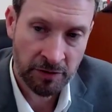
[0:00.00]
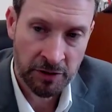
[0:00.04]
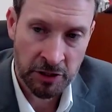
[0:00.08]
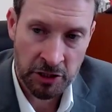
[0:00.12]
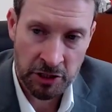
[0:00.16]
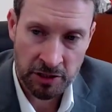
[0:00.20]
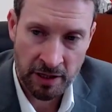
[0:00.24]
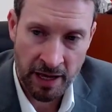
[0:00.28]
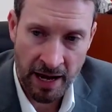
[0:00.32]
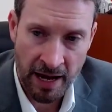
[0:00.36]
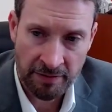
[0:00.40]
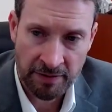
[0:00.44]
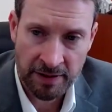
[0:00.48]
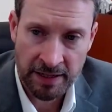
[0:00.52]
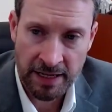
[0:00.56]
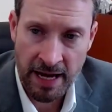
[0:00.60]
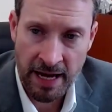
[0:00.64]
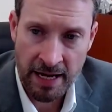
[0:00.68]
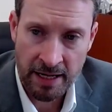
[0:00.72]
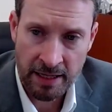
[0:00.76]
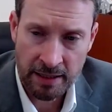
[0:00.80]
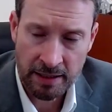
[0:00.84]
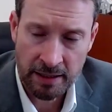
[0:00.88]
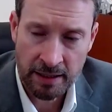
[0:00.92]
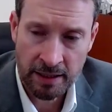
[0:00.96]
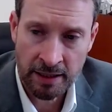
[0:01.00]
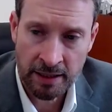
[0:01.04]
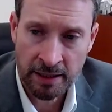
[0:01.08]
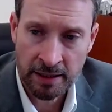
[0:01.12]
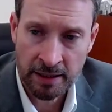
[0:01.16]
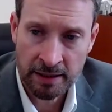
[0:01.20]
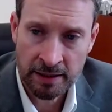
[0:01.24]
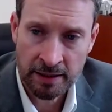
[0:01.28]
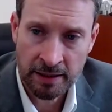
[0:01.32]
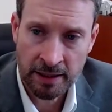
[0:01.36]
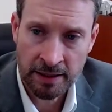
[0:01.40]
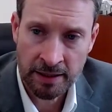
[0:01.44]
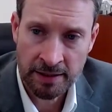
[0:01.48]
after I finished laughing at it,
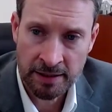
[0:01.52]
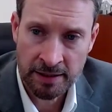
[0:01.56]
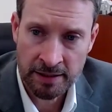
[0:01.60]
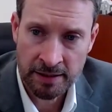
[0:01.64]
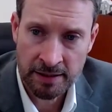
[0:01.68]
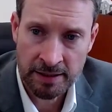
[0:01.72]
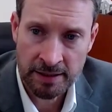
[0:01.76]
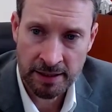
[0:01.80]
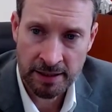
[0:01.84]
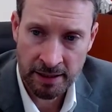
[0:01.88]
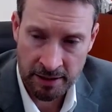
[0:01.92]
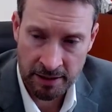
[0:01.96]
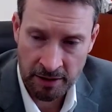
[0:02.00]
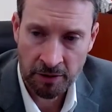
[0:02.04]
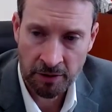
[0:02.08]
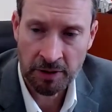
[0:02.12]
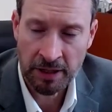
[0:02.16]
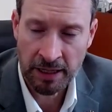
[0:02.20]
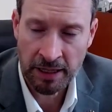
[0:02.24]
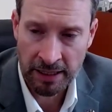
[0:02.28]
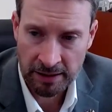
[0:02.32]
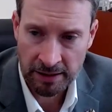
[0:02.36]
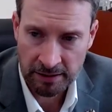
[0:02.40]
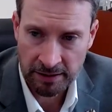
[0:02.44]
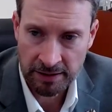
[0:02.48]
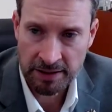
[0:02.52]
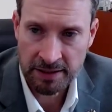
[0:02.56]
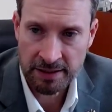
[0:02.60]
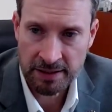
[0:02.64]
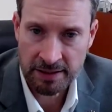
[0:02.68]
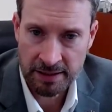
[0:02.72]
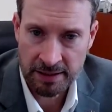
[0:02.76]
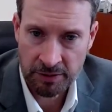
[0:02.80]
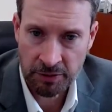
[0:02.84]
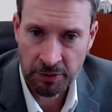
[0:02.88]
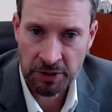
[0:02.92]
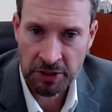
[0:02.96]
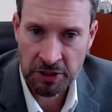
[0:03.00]
I then said, okay,
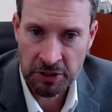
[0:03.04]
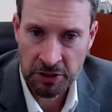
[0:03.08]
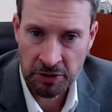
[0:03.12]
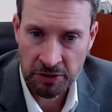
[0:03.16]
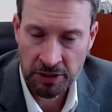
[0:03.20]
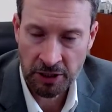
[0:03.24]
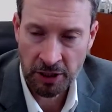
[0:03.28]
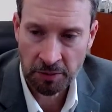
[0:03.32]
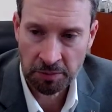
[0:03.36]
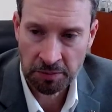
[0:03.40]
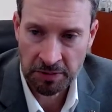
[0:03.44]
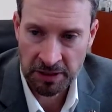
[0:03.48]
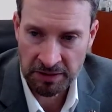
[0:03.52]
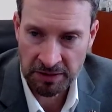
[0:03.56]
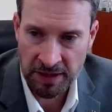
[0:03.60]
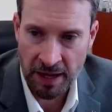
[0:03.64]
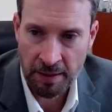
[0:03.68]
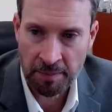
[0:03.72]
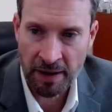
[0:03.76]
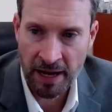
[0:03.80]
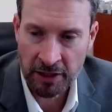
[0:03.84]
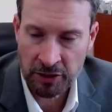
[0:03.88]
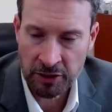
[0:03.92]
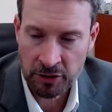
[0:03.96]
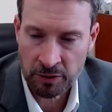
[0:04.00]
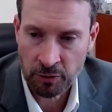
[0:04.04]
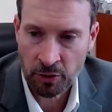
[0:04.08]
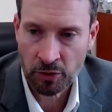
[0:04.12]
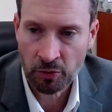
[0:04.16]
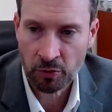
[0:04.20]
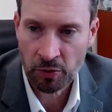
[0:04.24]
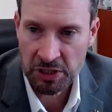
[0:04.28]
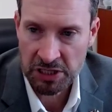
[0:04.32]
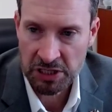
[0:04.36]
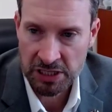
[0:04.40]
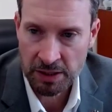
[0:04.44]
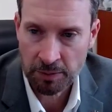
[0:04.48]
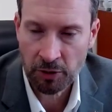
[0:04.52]
let's see what we can do to help get that back to a
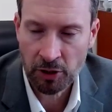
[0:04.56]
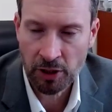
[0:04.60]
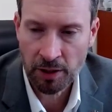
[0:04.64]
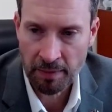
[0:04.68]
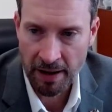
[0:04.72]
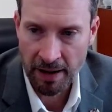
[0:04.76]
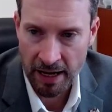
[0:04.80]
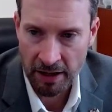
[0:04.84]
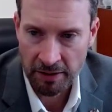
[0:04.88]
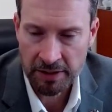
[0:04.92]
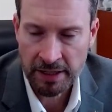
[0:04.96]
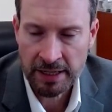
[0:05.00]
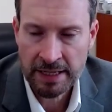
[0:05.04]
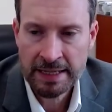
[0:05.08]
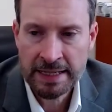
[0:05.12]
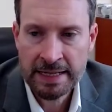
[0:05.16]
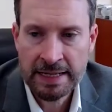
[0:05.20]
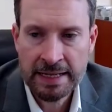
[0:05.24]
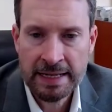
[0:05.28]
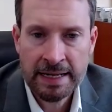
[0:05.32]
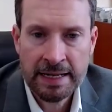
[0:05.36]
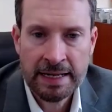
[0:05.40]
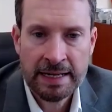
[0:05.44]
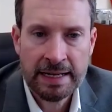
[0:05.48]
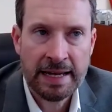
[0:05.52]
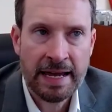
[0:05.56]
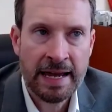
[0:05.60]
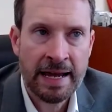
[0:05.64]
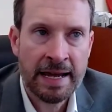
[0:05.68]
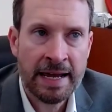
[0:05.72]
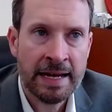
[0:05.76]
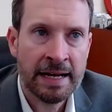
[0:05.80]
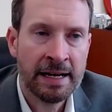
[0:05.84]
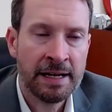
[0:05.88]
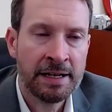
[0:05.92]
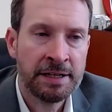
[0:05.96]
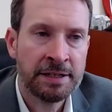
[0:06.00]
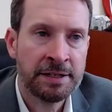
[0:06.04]
more reasonable amount.
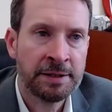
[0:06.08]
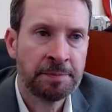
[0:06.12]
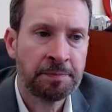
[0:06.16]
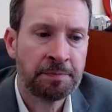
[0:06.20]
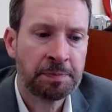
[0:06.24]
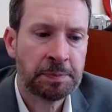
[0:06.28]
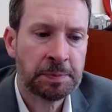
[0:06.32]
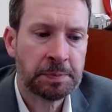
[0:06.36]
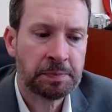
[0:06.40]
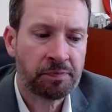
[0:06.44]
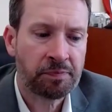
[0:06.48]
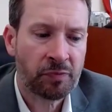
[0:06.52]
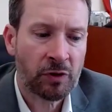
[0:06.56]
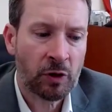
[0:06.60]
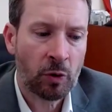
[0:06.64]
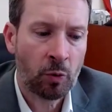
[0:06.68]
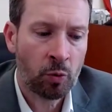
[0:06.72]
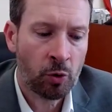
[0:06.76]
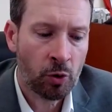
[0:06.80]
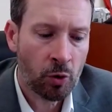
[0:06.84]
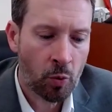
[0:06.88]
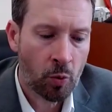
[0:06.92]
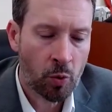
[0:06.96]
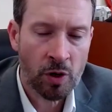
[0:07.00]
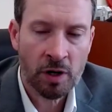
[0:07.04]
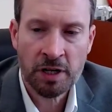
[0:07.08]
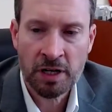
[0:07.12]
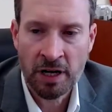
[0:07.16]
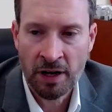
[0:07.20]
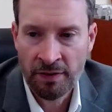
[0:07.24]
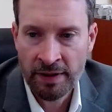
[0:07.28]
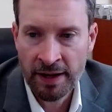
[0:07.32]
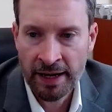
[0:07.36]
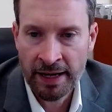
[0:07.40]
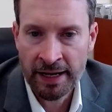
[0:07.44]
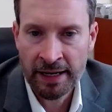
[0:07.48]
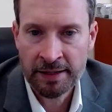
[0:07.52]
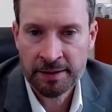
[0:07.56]
And we'll
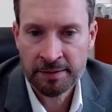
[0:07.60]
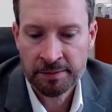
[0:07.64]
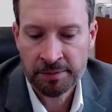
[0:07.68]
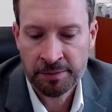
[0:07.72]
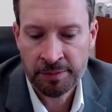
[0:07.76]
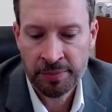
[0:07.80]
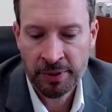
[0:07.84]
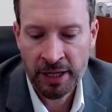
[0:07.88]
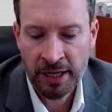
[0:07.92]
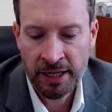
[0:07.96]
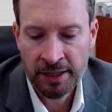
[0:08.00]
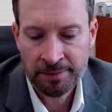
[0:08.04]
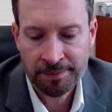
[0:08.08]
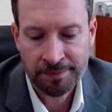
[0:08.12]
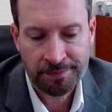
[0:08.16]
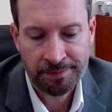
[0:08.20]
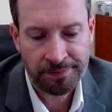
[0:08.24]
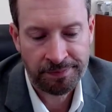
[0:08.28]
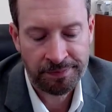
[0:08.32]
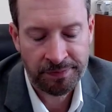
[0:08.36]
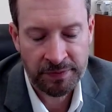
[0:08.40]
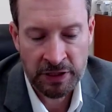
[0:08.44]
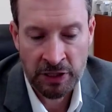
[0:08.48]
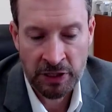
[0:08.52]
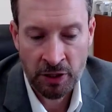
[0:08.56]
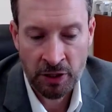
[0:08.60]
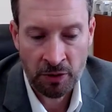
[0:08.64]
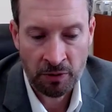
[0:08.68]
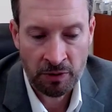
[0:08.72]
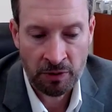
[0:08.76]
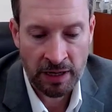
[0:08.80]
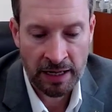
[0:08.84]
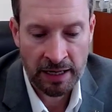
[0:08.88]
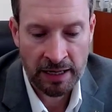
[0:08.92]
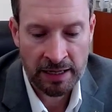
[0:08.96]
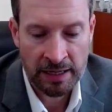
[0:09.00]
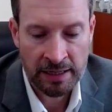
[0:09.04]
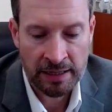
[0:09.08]
work on that. But,
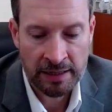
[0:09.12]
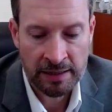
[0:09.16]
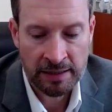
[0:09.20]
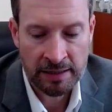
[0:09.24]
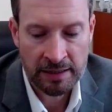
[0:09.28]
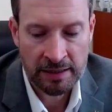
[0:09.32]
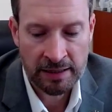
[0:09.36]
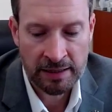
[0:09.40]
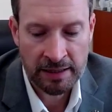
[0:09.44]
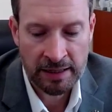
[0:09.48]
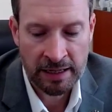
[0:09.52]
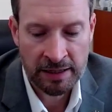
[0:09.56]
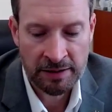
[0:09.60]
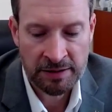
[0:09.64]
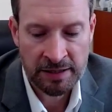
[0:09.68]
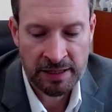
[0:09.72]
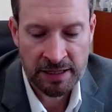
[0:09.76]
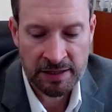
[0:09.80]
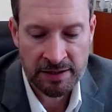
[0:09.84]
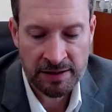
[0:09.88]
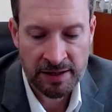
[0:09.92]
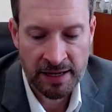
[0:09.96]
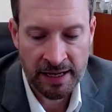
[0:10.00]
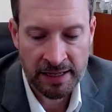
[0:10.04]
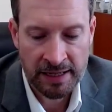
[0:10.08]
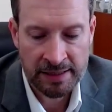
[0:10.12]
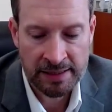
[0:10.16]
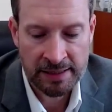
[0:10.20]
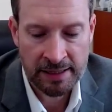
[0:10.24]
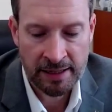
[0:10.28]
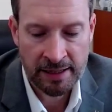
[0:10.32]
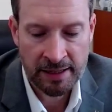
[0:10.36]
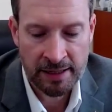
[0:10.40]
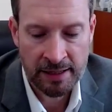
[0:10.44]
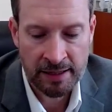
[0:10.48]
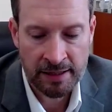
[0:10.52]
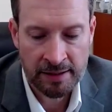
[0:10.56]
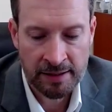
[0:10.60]
I think
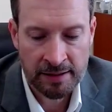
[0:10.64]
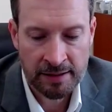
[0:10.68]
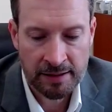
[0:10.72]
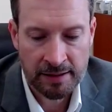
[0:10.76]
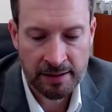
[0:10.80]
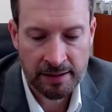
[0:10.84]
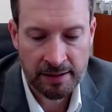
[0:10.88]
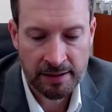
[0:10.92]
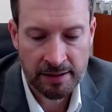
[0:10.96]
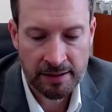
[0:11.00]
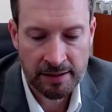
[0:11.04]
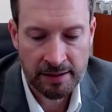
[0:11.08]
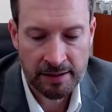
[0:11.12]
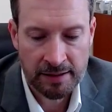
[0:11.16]
that